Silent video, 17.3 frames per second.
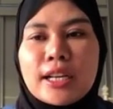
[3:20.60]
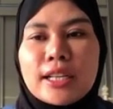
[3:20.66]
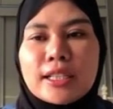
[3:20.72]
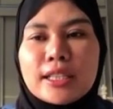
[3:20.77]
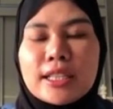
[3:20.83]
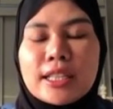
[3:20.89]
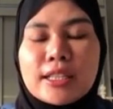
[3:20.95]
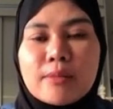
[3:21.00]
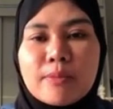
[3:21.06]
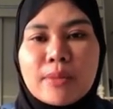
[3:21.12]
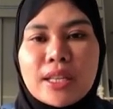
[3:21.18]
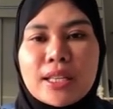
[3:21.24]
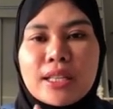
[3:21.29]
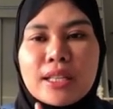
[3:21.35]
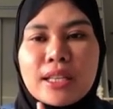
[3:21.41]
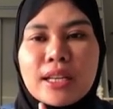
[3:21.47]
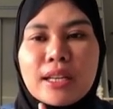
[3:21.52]
This
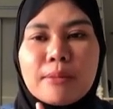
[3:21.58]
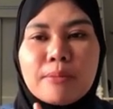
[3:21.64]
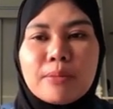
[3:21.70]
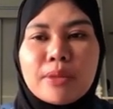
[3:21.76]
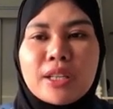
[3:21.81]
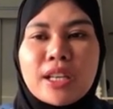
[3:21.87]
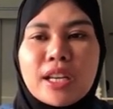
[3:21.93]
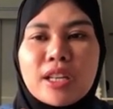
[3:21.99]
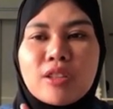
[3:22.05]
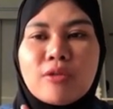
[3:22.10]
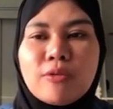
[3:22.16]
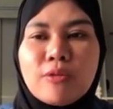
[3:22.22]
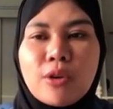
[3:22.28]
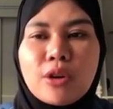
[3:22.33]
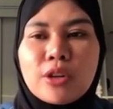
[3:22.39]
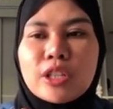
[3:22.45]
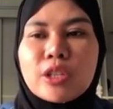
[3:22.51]
means pH
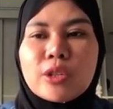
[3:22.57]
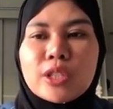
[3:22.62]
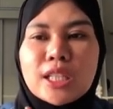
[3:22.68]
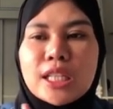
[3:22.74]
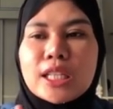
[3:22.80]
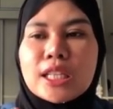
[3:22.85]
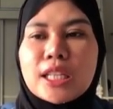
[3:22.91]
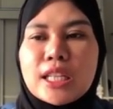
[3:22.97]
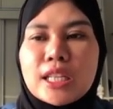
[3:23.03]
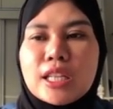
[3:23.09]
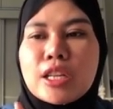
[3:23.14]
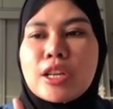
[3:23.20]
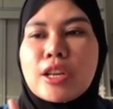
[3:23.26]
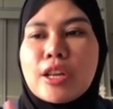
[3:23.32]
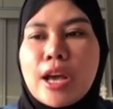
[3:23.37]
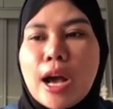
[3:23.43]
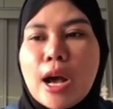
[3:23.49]
4 recorded
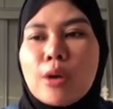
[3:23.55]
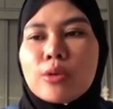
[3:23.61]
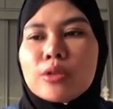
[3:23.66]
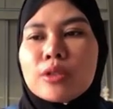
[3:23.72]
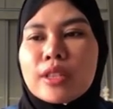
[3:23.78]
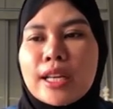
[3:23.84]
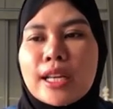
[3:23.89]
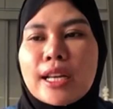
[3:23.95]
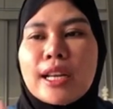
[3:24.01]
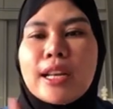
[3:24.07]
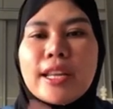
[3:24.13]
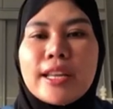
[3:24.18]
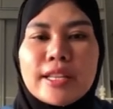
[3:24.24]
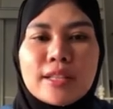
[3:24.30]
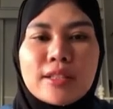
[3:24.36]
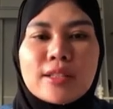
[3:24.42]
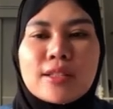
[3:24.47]
in now that
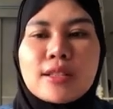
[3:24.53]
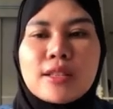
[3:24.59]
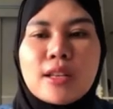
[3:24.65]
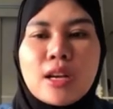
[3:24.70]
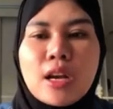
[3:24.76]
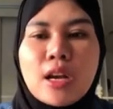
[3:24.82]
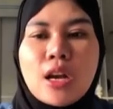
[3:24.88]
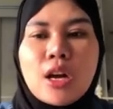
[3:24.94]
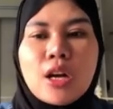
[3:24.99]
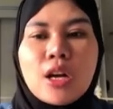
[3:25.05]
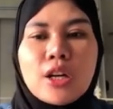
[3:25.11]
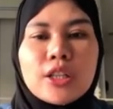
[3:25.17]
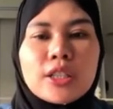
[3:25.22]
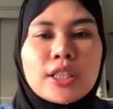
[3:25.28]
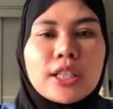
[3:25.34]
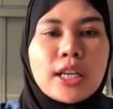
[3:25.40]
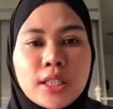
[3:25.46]
leaks.
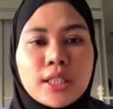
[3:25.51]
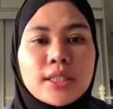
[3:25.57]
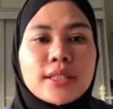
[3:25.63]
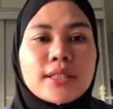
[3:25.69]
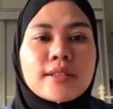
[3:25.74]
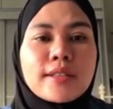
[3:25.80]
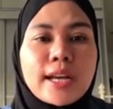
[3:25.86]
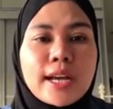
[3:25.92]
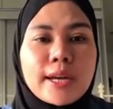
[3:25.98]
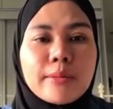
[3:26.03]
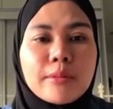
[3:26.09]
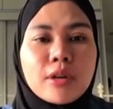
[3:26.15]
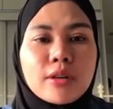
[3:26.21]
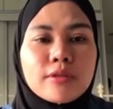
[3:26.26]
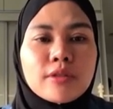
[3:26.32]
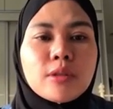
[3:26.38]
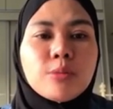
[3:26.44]
Okay, the type
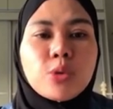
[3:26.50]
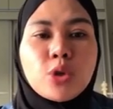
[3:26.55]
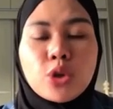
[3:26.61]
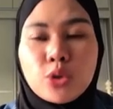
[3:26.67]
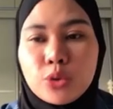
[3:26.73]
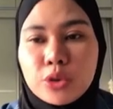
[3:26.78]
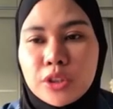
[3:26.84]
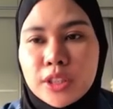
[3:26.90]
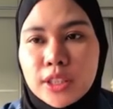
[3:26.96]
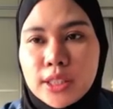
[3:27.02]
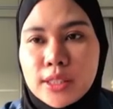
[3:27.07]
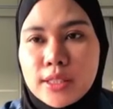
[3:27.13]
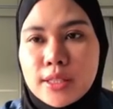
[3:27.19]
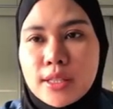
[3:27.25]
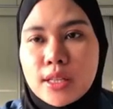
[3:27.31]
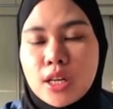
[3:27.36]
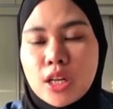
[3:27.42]
of the
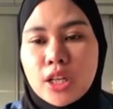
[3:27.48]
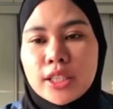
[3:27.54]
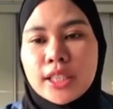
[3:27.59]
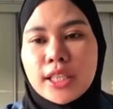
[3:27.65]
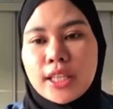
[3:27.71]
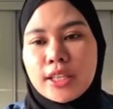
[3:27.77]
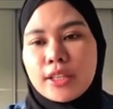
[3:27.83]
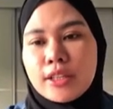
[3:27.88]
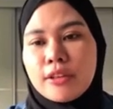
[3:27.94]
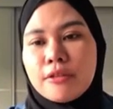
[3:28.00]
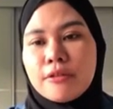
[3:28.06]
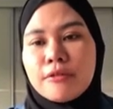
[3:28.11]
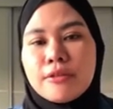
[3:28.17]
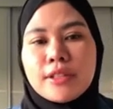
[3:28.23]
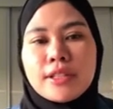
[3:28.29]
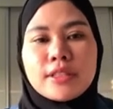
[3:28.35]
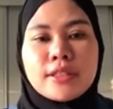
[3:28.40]
pollutants. Okay, the
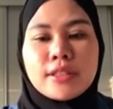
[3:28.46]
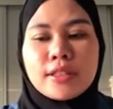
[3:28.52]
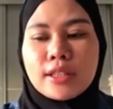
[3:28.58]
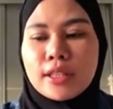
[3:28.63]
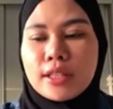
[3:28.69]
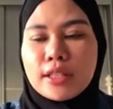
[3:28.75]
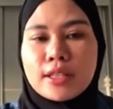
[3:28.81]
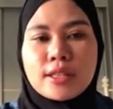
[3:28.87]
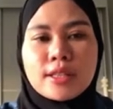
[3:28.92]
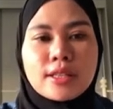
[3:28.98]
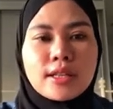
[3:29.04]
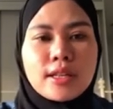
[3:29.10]
first is